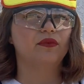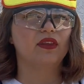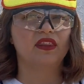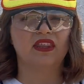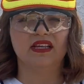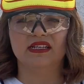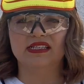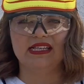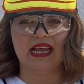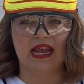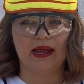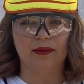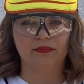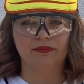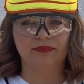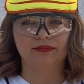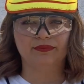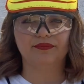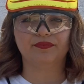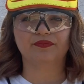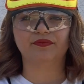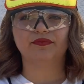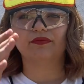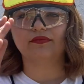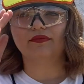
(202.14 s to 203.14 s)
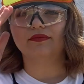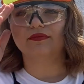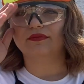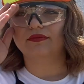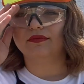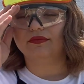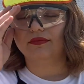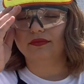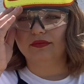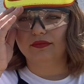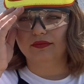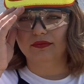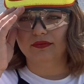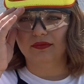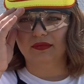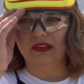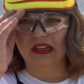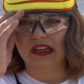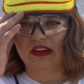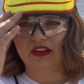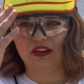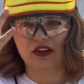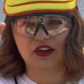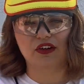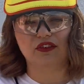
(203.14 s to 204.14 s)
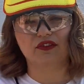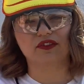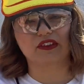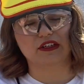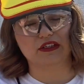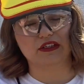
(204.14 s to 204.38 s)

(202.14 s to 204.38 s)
the same. I don't know if